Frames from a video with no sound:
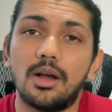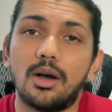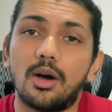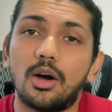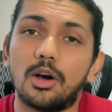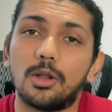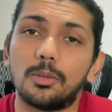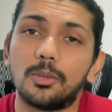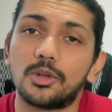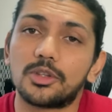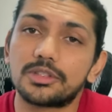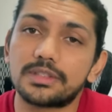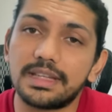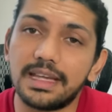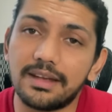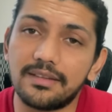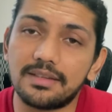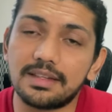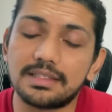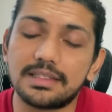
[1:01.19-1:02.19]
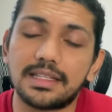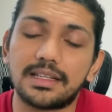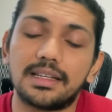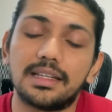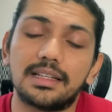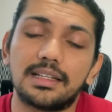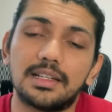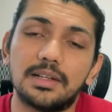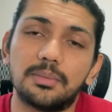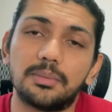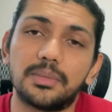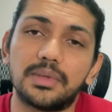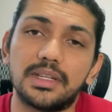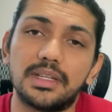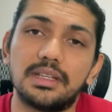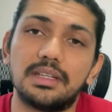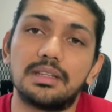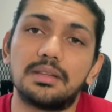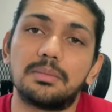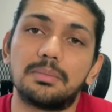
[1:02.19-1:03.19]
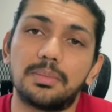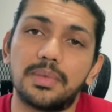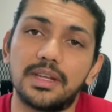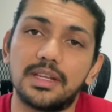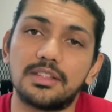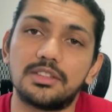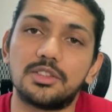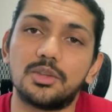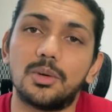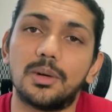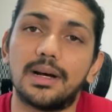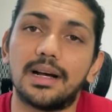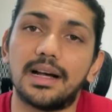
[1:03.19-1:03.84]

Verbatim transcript: Almost every single company pays you a